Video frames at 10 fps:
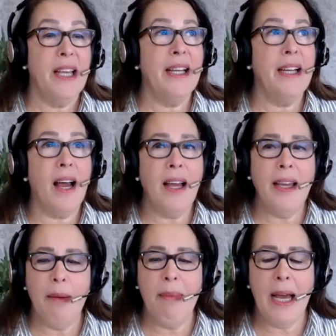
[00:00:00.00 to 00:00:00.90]
And I
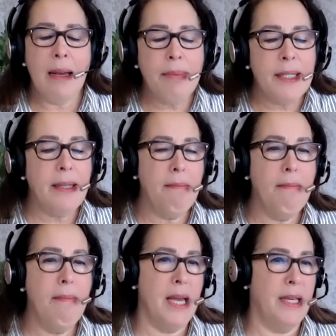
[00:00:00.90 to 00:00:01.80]
am absolutely
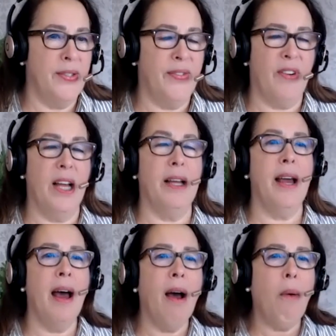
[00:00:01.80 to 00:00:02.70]
amazed, Frank,
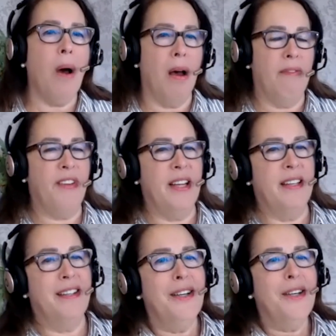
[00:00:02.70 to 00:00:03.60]
how
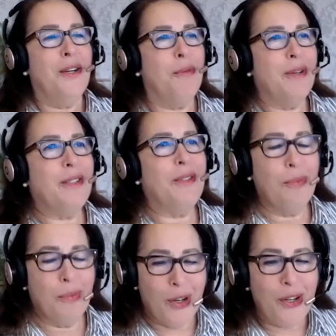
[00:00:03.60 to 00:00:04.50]
often
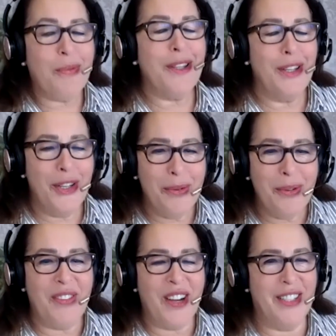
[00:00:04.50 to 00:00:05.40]
we'll work with a new
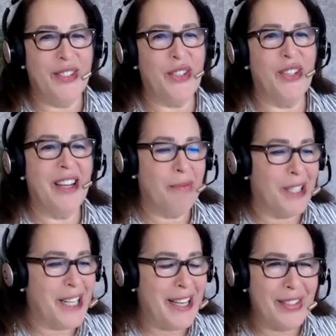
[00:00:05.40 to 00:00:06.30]
advisor and
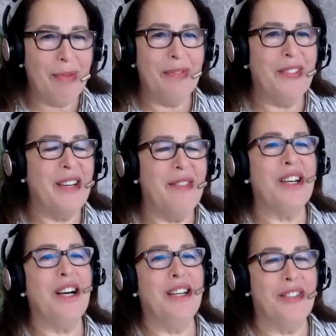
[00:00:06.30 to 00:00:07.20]
we'll ask them if they have a
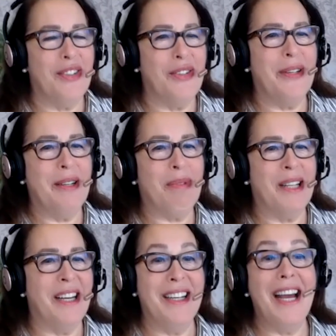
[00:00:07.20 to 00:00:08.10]
continuity
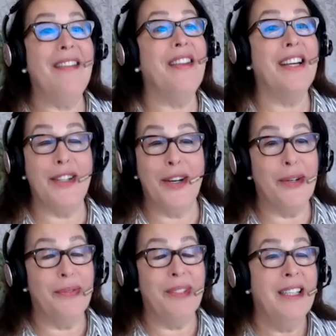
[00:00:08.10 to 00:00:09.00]
plan, and they
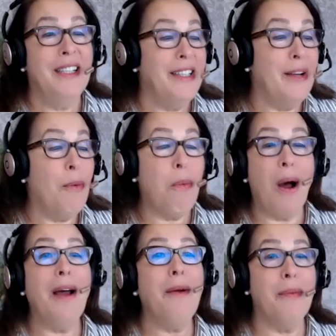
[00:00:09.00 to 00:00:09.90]
don't. Now,
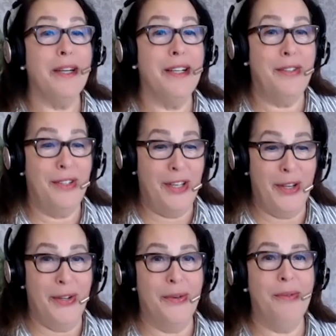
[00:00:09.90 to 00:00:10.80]
why would
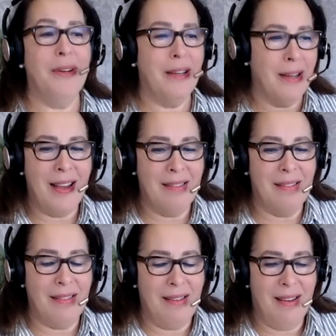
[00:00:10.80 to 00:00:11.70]
you,
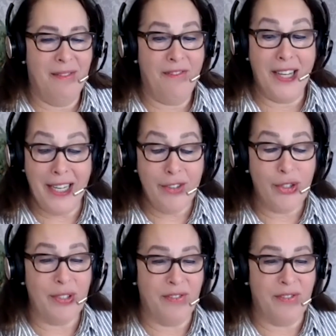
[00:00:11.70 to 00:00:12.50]
as a financial